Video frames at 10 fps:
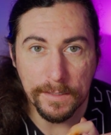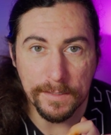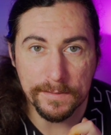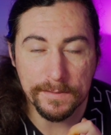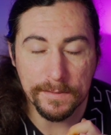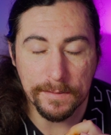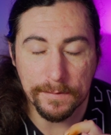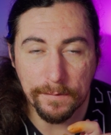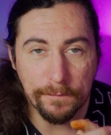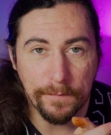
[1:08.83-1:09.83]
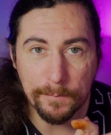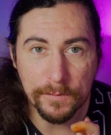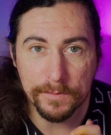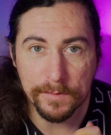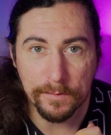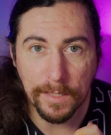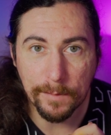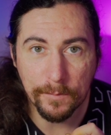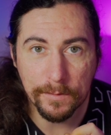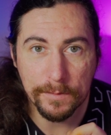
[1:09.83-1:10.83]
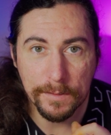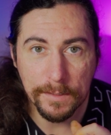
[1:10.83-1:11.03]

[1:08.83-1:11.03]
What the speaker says: It's a fabulous little camera,